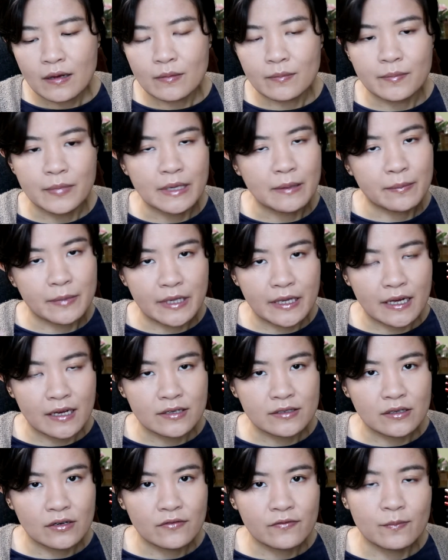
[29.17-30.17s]

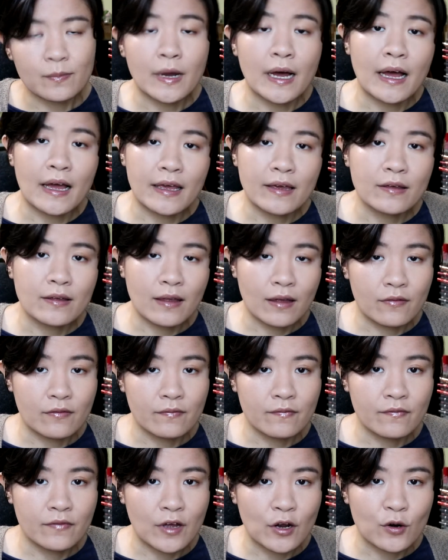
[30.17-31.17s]
because of my
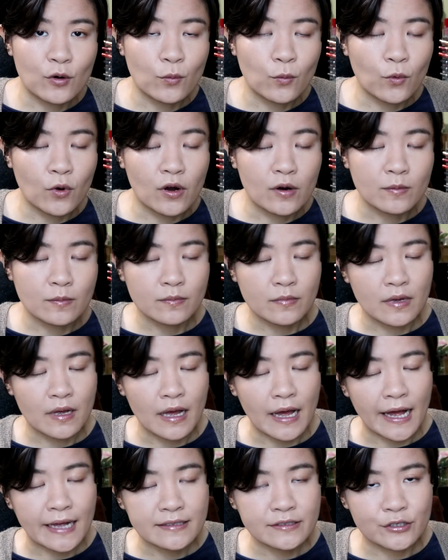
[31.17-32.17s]
very warm
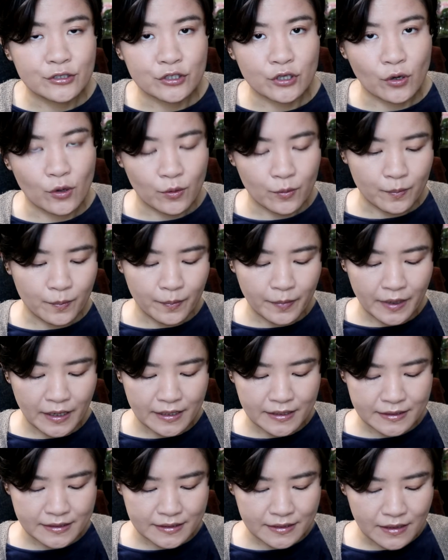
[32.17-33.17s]
undertone,
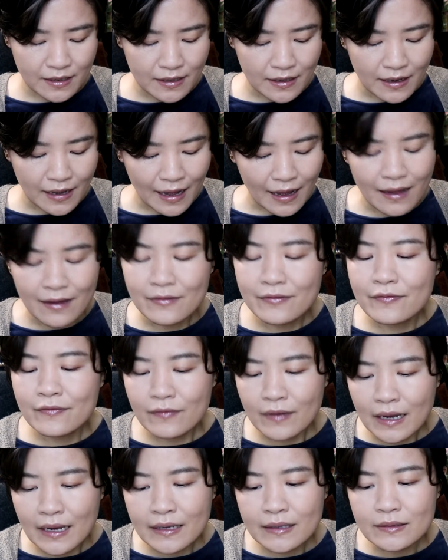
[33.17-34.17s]
but I
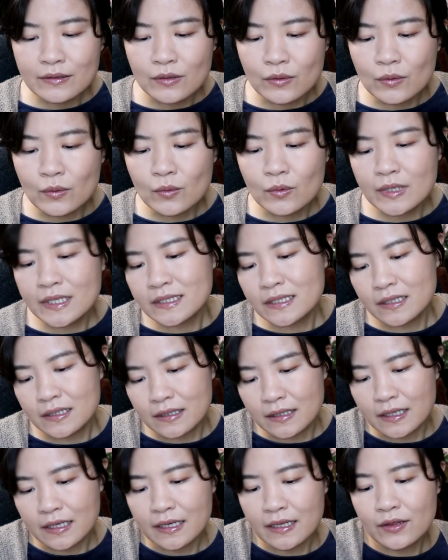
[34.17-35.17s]
find
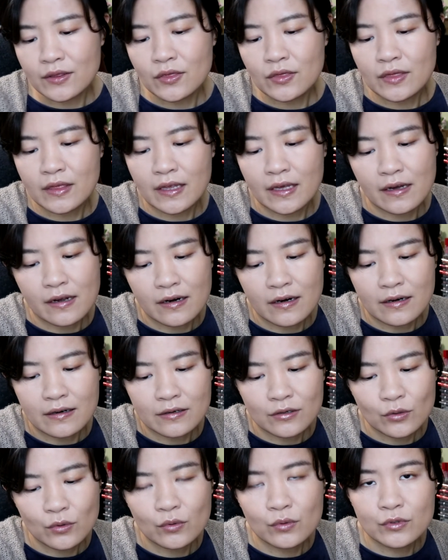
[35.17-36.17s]
recently their
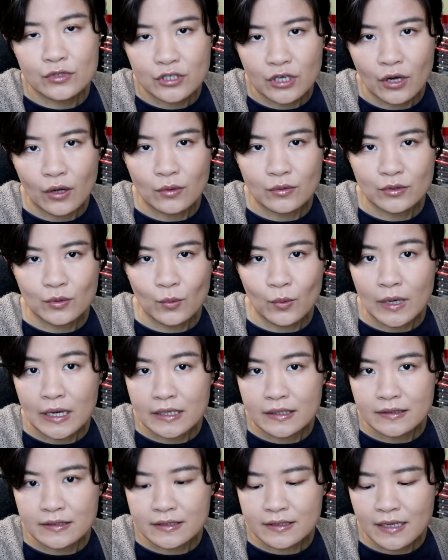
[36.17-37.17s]
cool toned
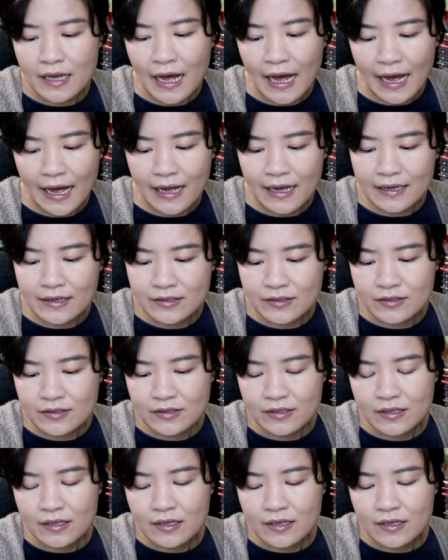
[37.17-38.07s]
ones has